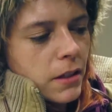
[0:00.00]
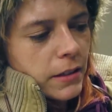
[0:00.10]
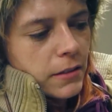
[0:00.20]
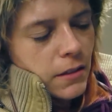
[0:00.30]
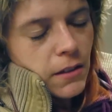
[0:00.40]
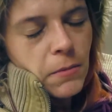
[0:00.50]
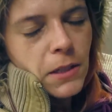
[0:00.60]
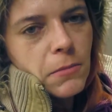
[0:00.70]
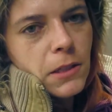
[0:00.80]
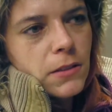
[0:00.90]
like it's gonna
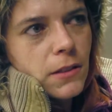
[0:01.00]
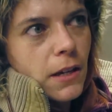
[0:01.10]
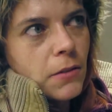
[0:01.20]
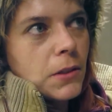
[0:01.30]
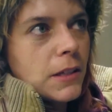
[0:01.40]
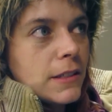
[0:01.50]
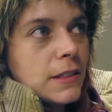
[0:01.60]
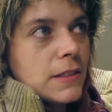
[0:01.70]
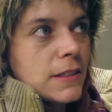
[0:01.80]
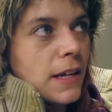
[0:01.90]
be, because I will
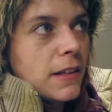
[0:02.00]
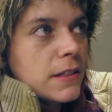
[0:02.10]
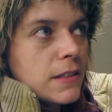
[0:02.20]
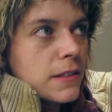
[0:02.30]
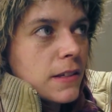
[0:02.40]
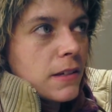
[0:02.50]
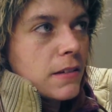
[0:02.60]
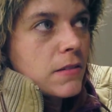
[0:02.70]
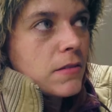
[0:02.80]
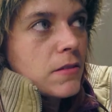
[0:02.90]
eat salads
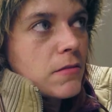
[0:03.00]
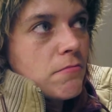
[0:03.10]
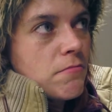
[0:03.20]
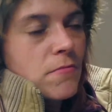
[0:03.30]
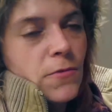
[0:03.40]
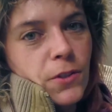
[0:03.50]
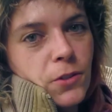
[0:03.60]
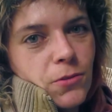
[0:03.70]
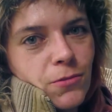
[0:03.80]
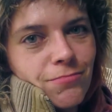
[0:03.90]
and fruits.